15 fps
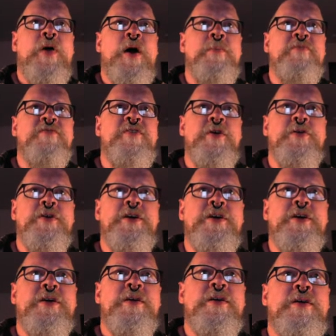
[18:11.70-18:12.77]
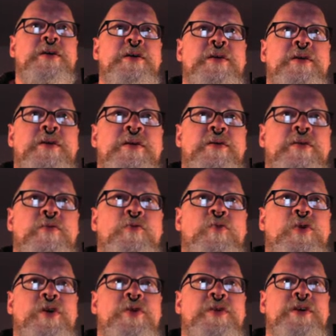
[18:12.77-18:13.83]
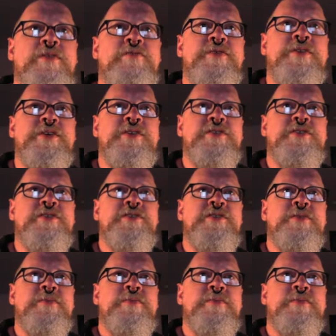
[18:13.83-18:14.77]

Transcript: very weary of this.